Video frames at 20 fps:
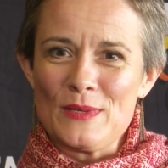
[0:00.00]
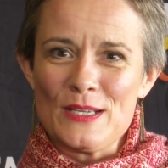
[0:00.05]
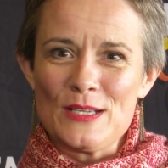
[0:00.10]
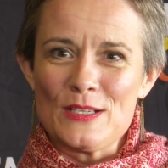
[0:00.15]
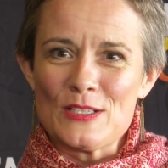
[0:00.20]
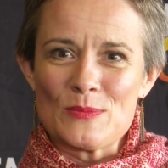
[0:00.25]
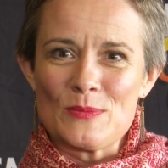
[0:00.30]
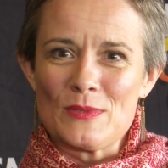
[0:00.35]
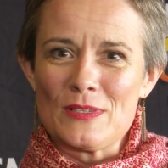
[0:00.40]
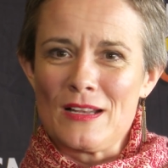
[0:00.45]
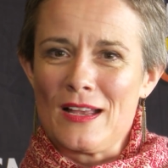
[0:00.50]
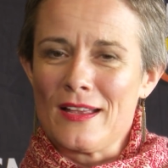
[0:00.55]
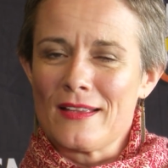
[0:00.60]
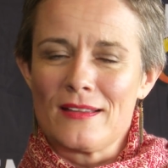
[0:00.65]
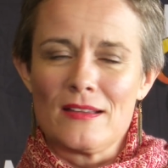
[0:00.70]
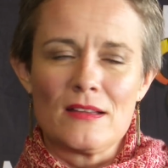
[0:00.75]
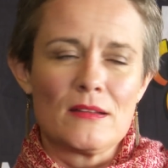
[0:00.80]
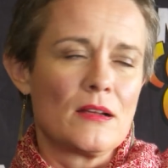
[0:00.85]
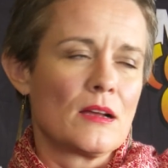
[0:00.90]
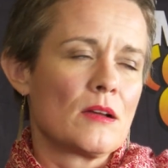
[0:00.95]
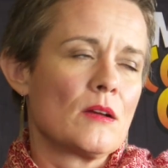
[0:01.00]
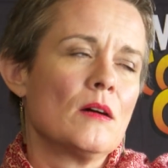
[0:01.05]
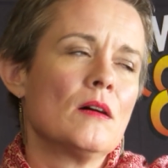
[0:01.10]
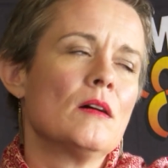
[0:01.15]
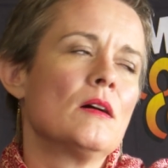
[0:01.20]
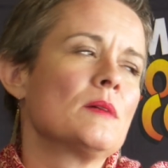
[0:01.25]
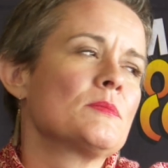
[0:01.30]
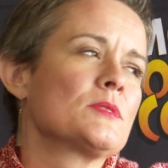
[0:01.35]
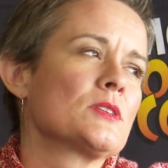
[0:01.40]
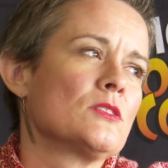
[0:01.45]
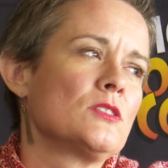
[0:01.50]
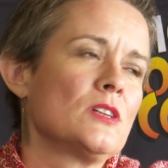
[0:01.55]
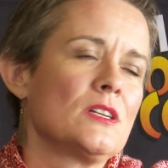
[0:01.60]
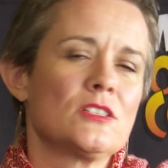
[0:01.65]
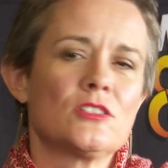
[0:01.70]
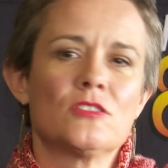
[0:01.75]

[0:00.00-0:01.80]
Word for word: my husband, I go, oh, I'm so tired.